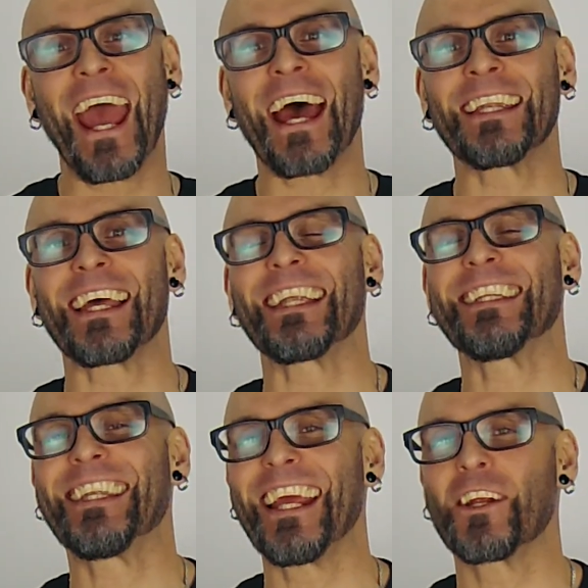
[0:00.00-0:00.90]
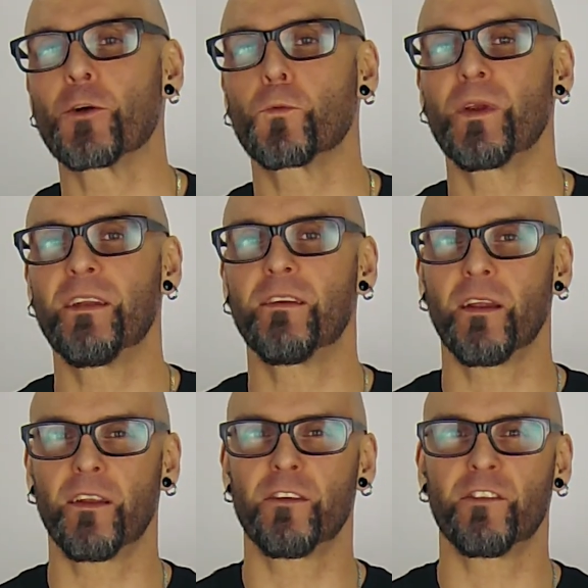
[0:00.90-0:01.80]
and data
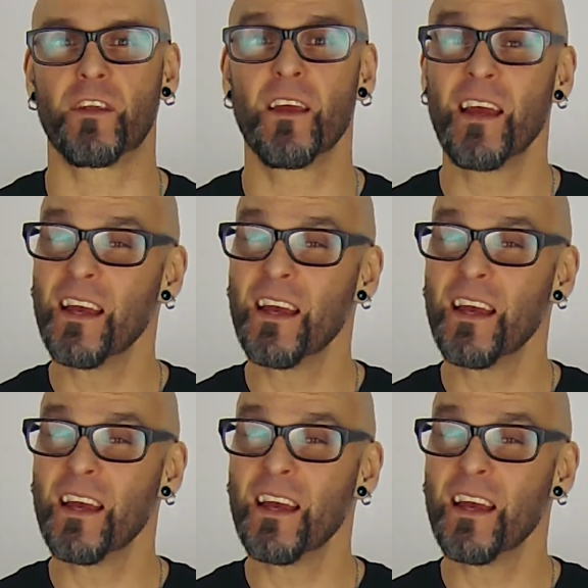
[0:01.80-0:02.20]
redundancy.